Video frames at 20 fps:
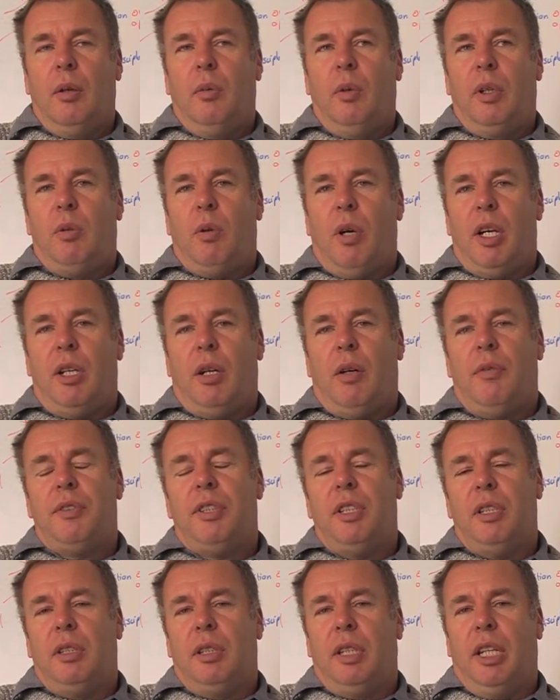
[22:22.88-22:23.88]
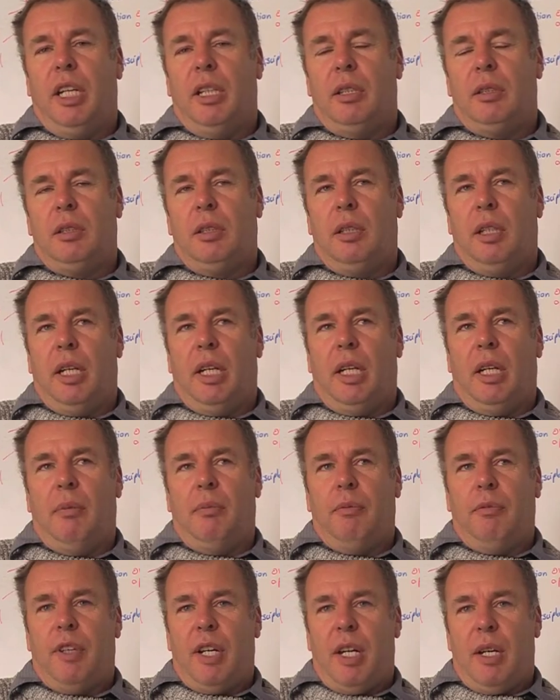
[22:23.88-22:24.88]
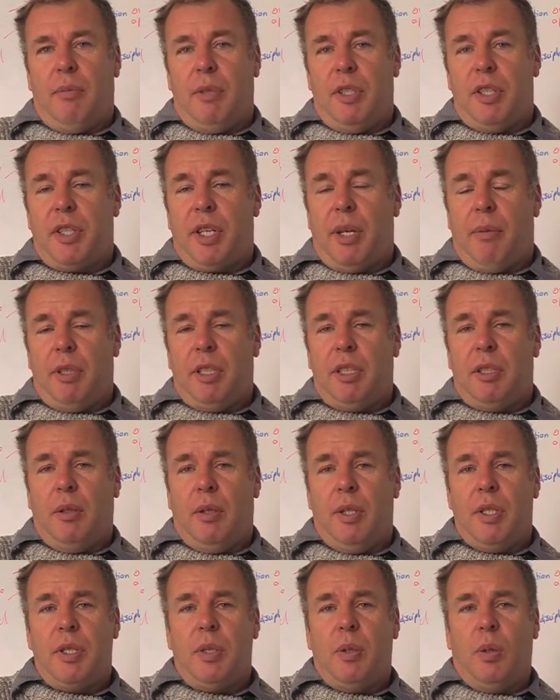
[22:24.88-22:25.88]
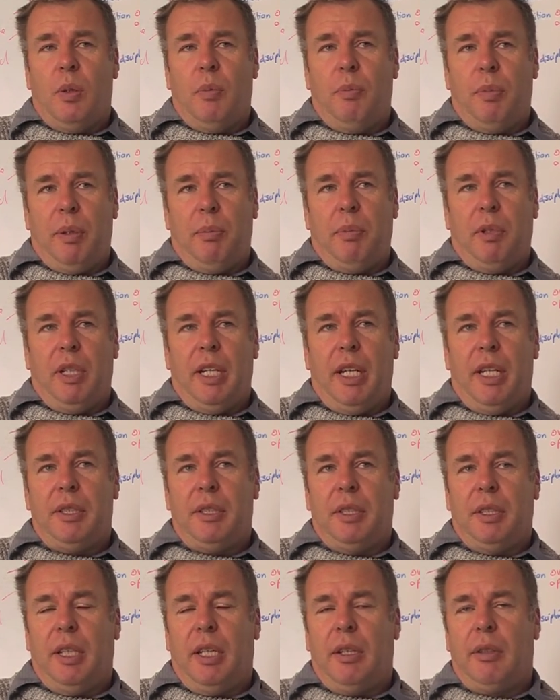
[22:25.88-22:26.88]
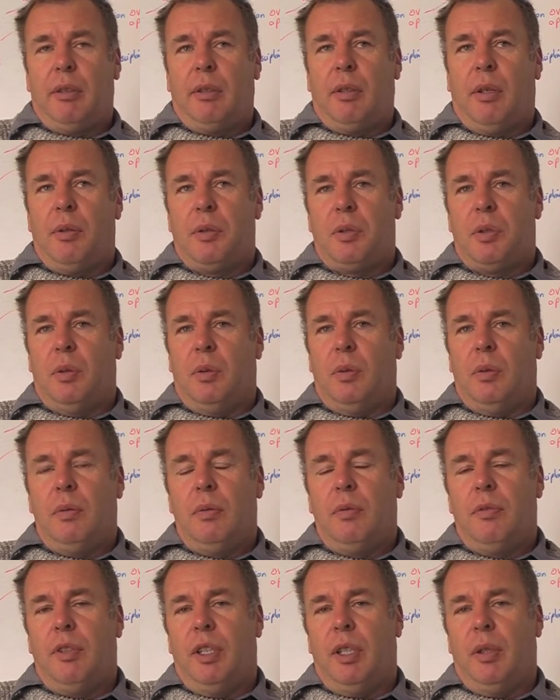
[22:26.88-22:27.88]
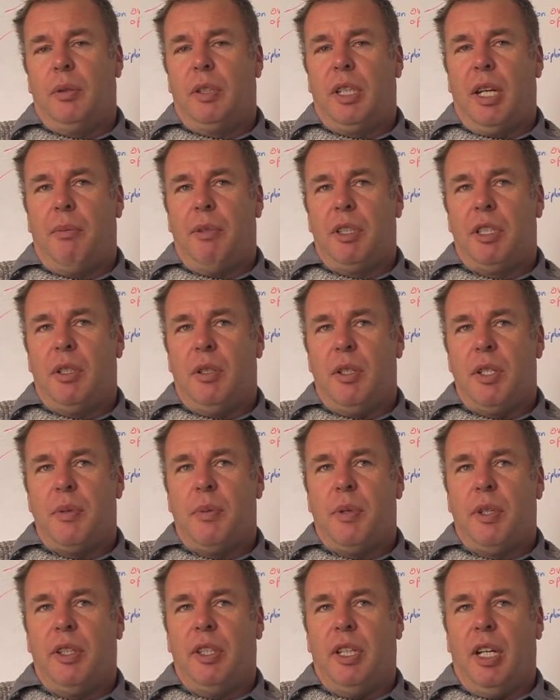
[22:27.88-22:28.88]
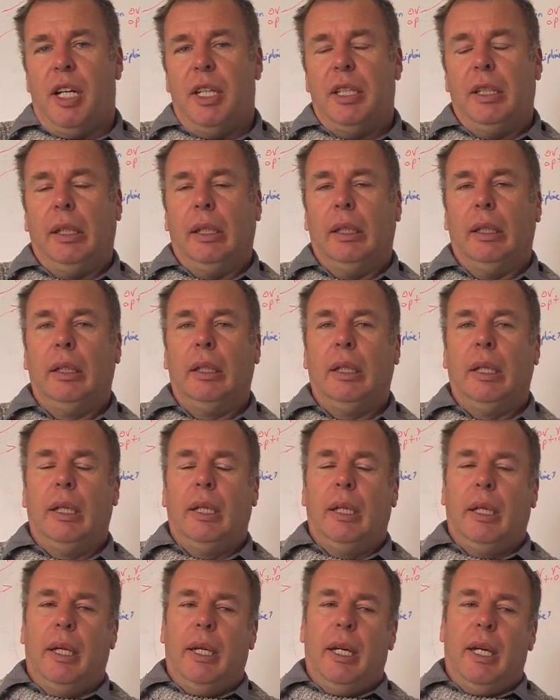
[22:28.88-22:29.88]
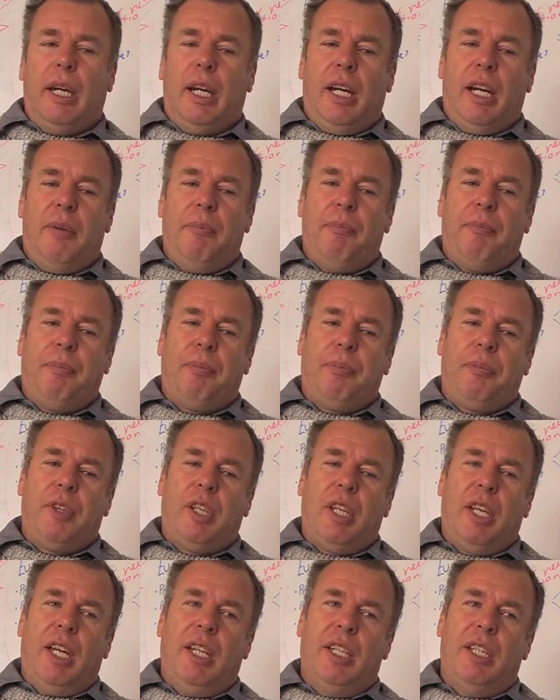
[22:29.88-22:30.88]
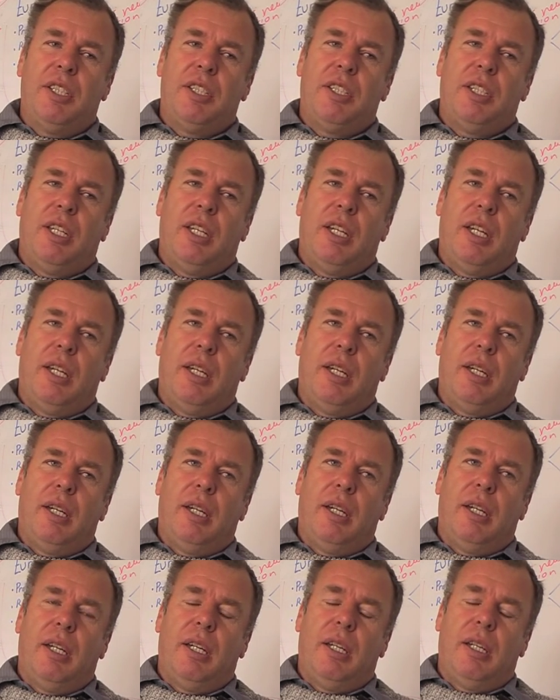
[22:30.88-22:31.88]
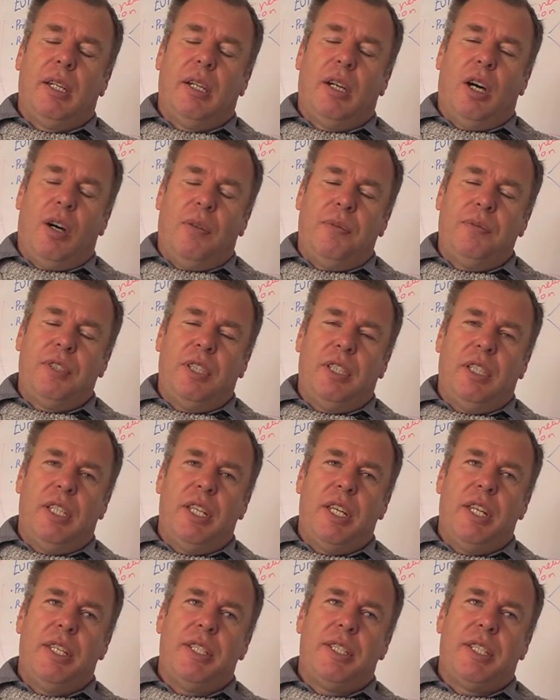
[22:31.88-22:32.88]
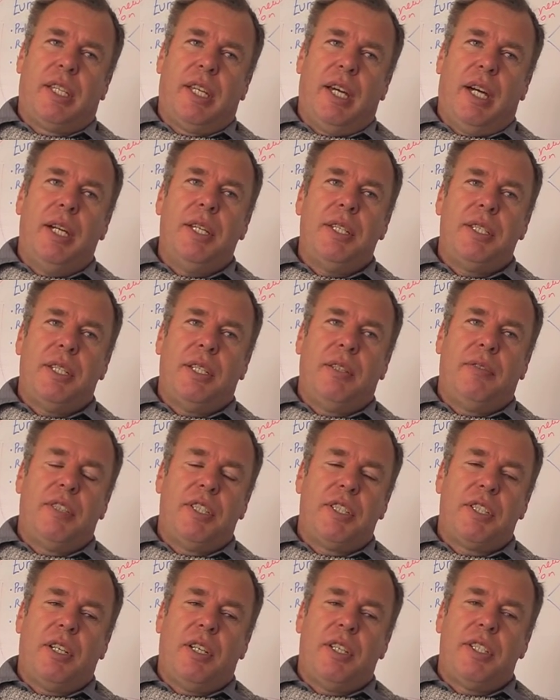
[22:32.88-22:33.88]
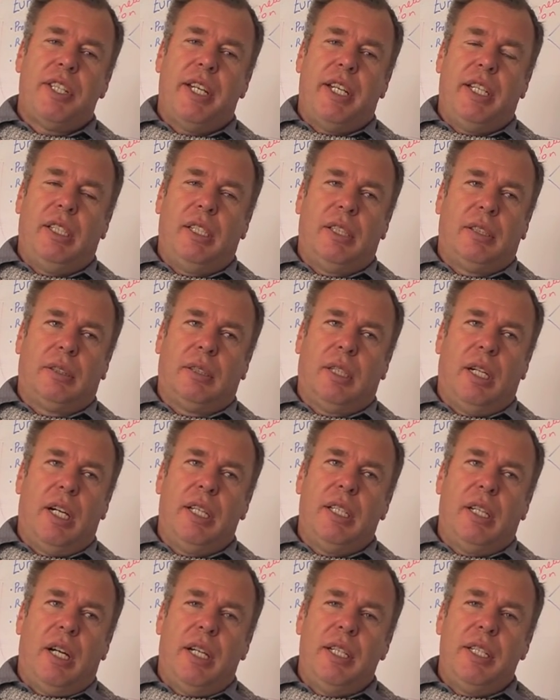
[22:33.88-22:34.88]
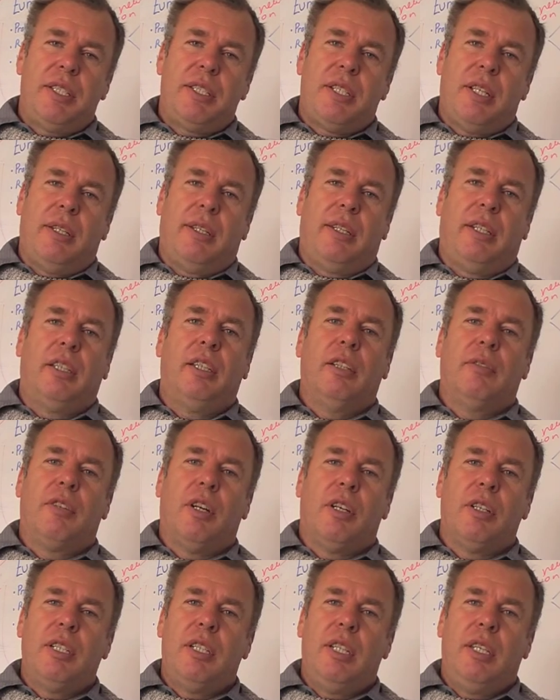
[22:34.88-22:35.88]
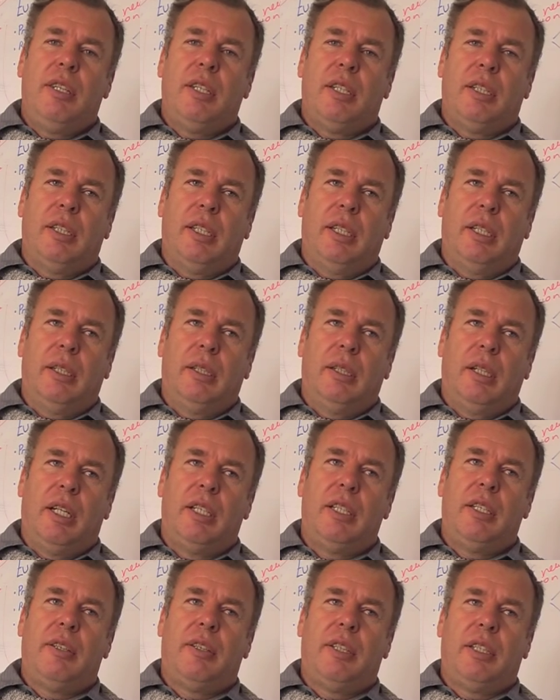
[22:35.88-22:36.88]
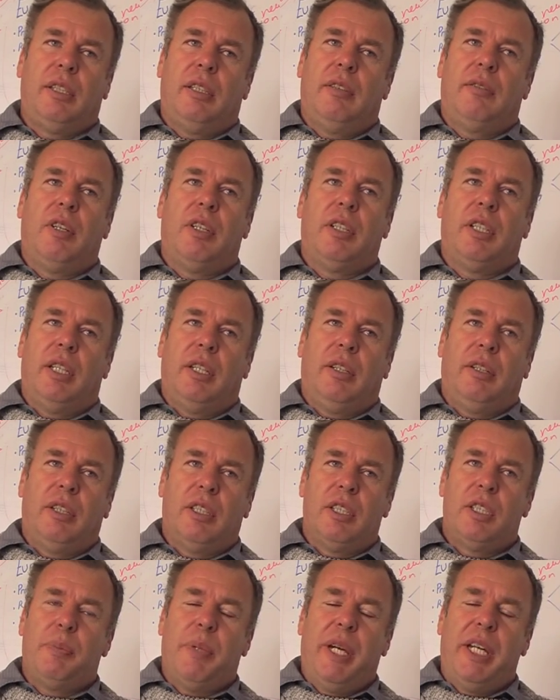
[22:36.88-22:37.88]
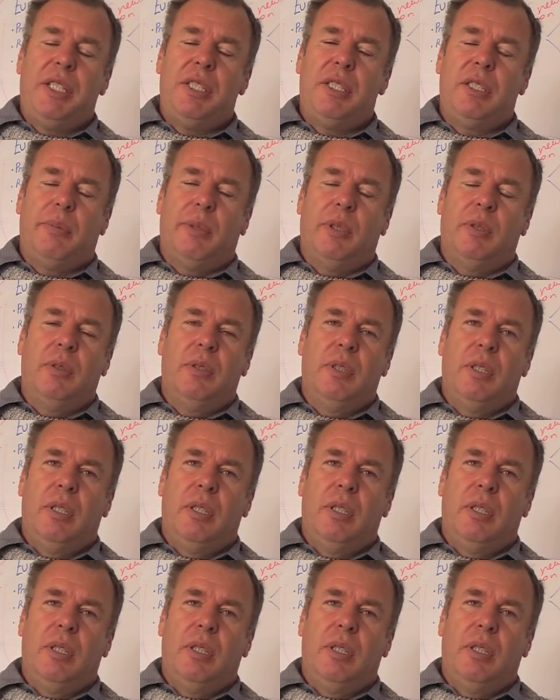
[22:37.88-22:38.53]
We quite often get farmers coming to us, or people out in the agricultural field coming to us with an idea, and it often is the case that you've just got to say, look, I just don't think you've got anything there. I don't think you've got anything that's patentable.